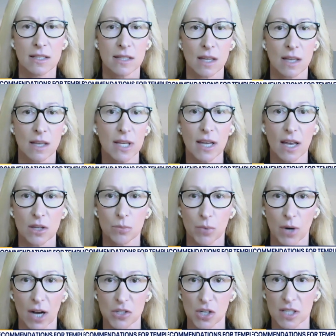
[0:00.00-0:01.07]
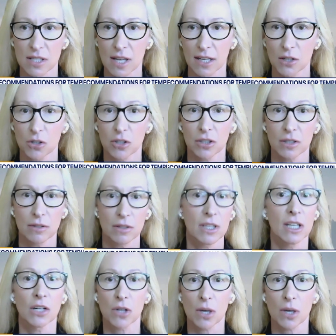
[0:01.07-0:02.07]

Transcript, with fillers: Some of the other projects, like, you